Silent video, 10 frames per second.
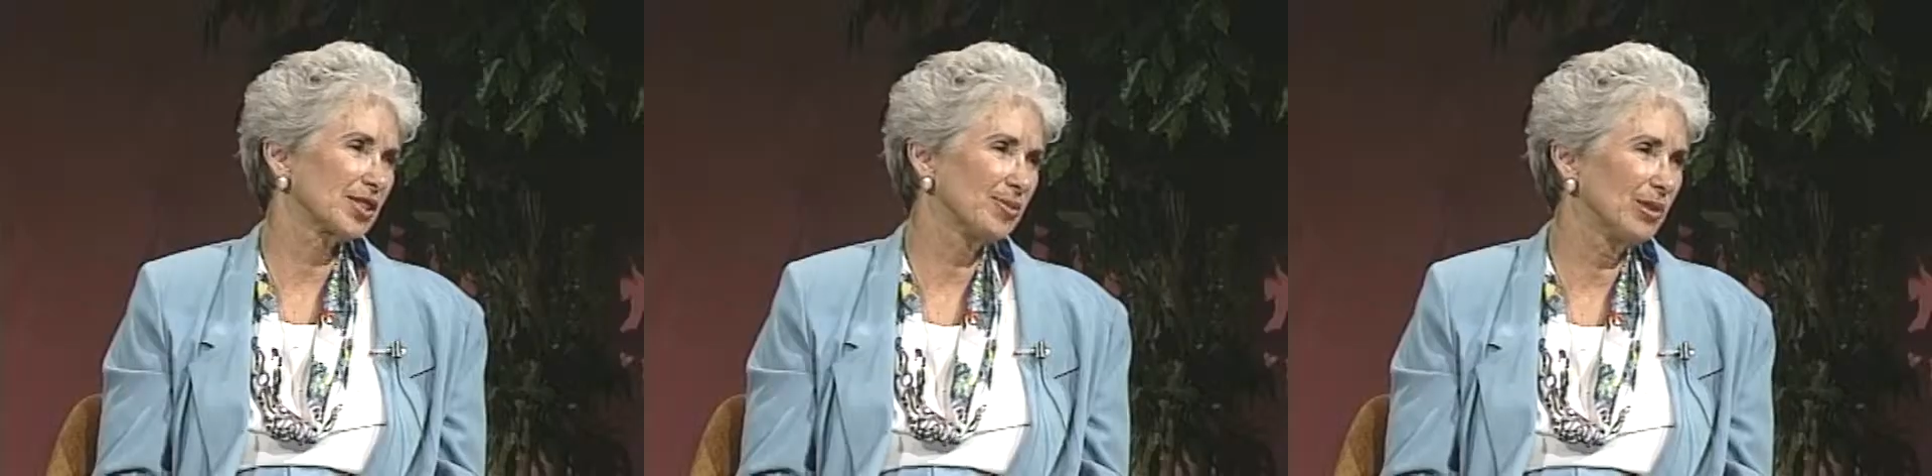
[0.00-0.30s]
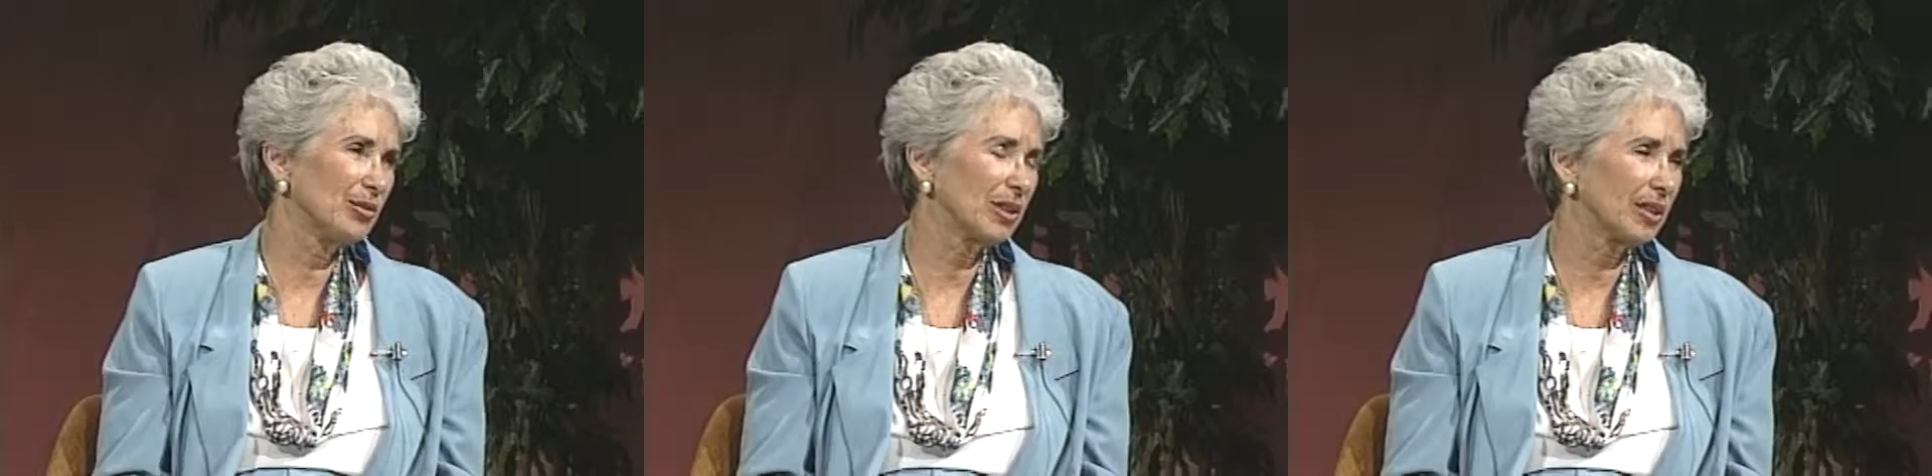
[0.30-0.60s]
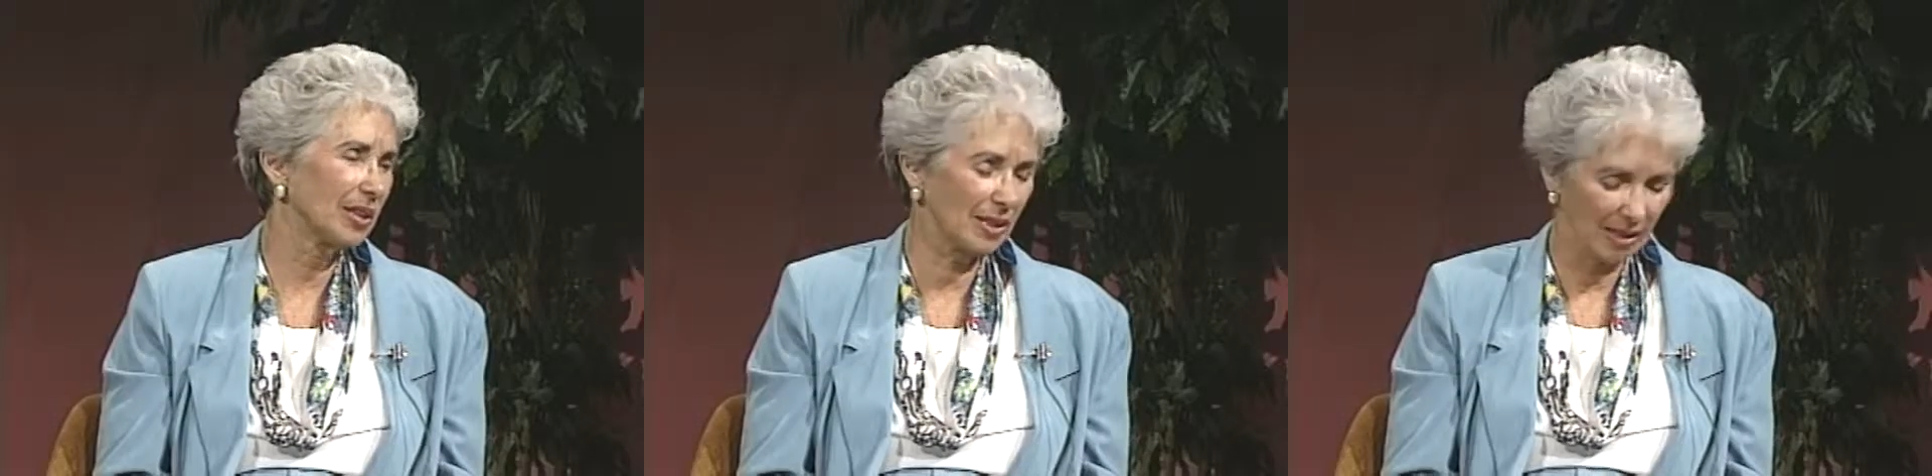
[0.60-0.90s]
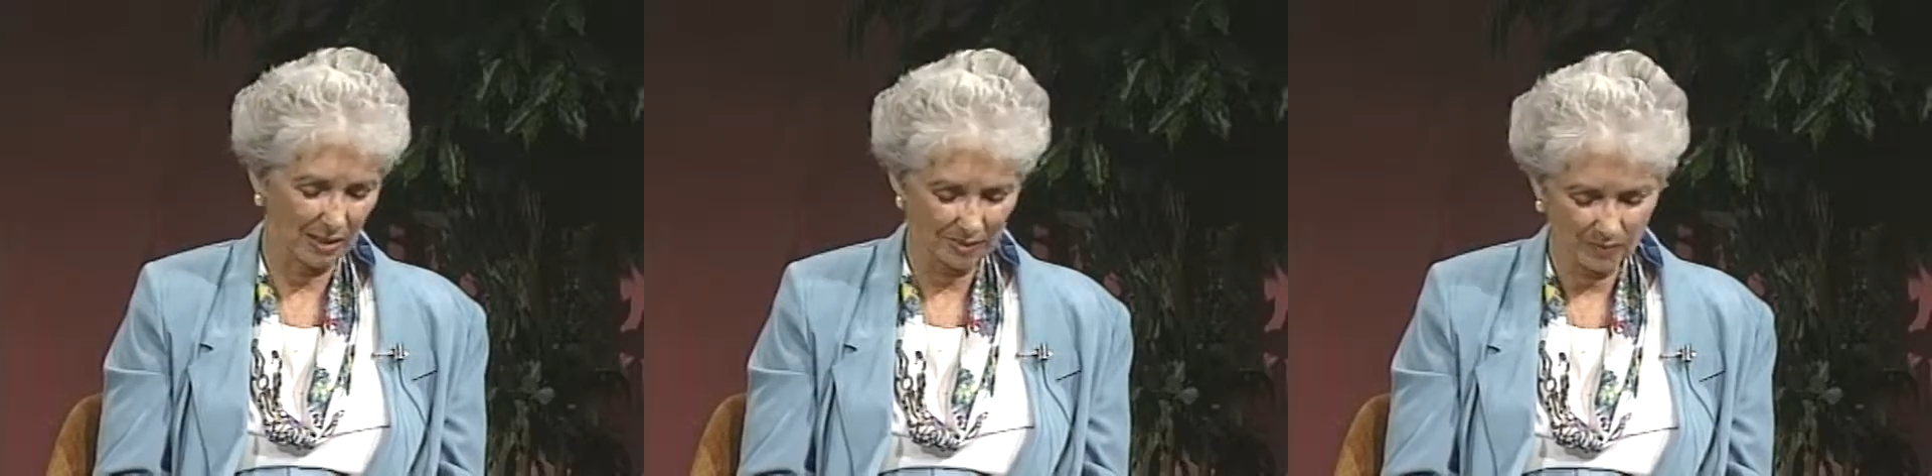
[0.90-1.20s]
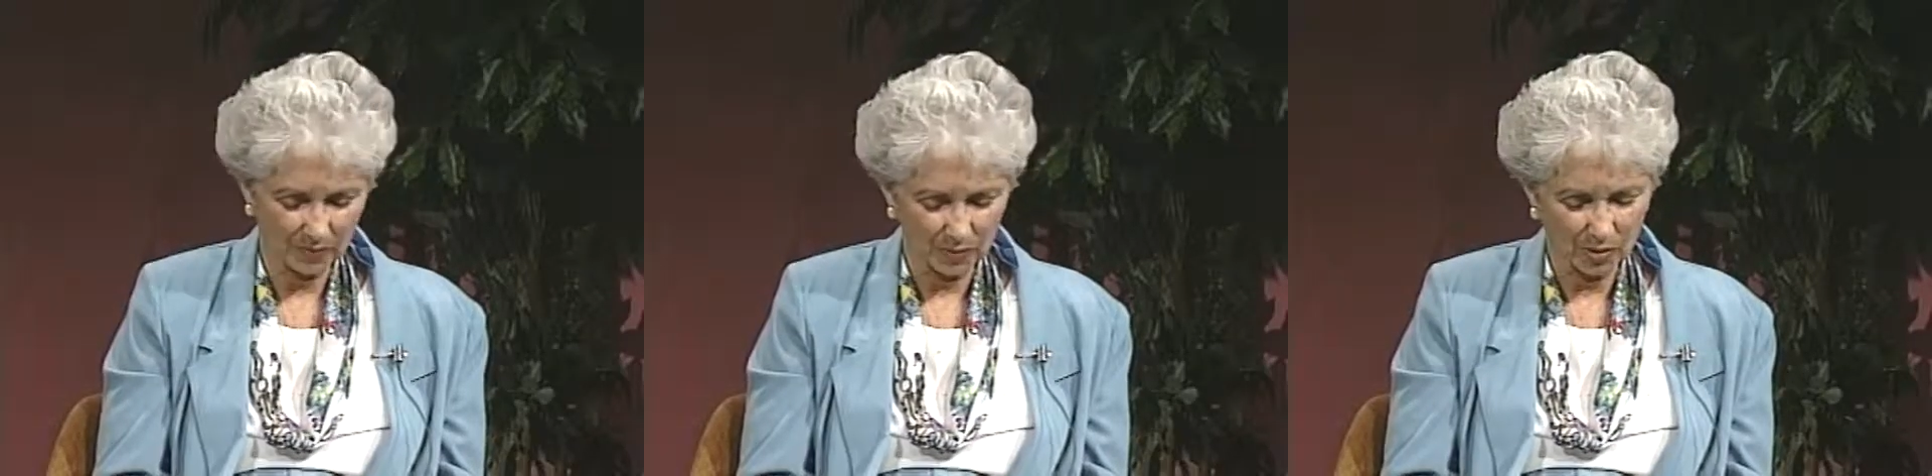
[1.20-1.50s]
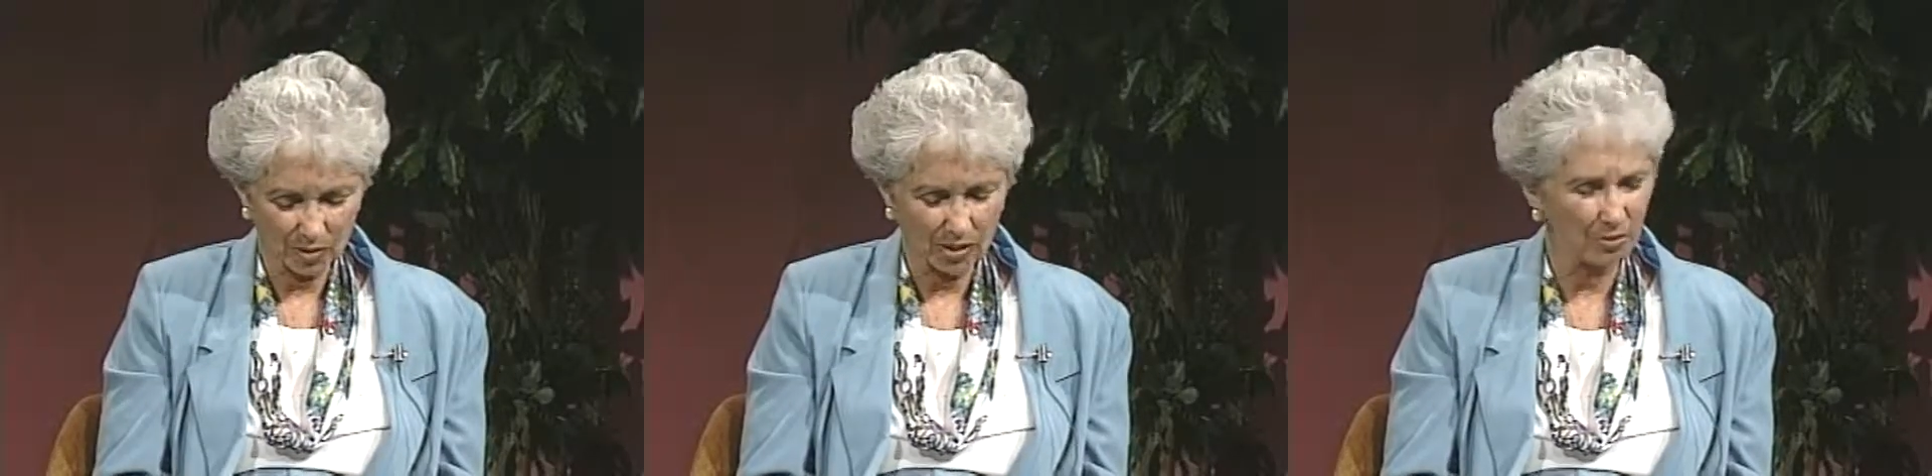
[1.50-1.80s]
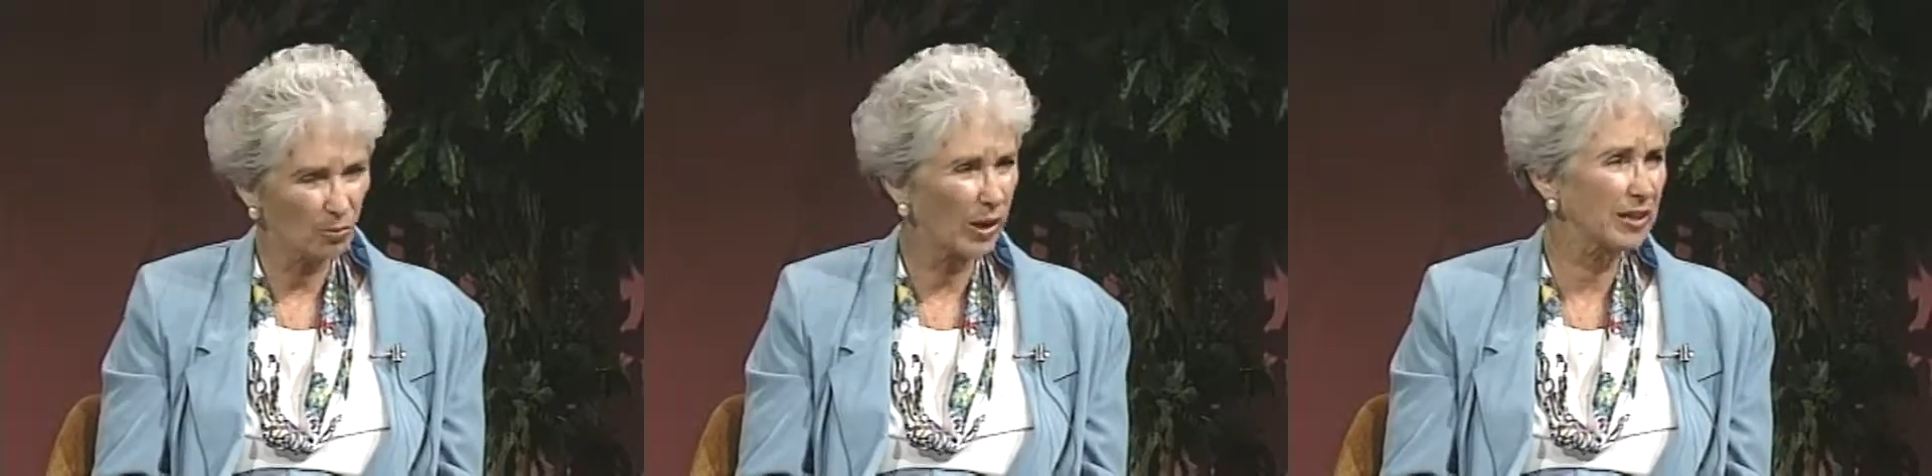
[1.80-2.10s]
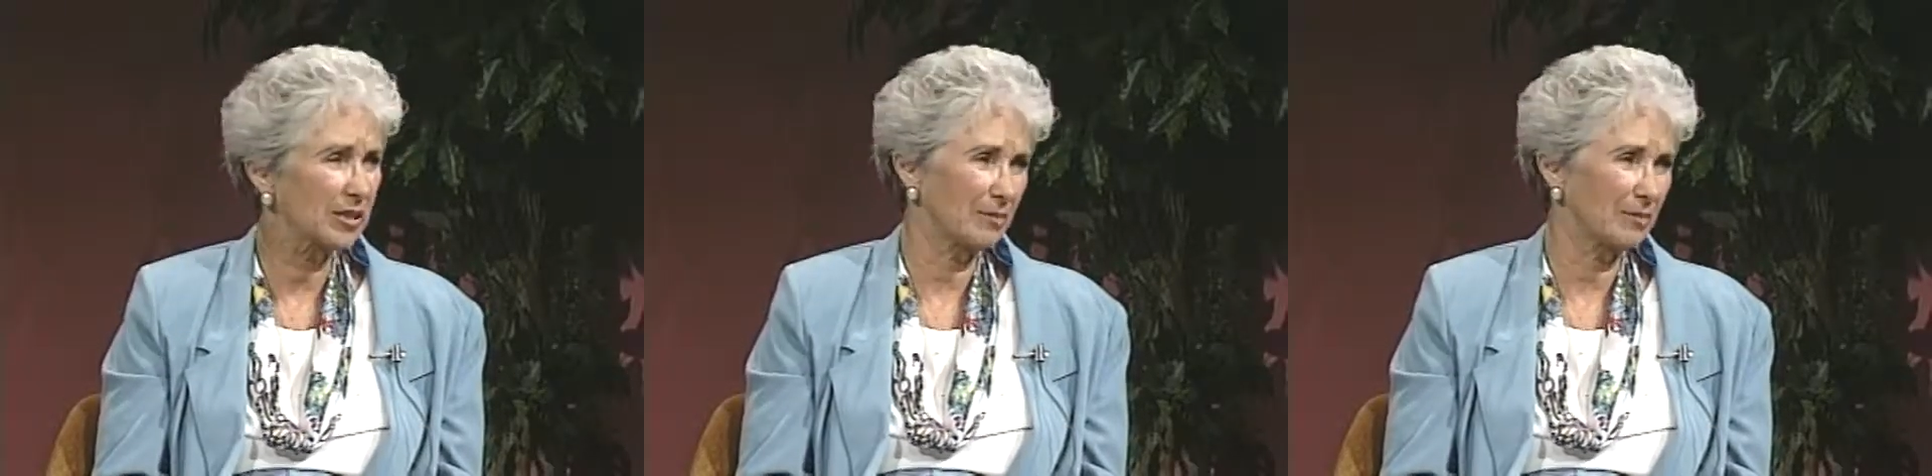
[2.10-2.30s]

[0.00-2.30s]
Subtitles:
community went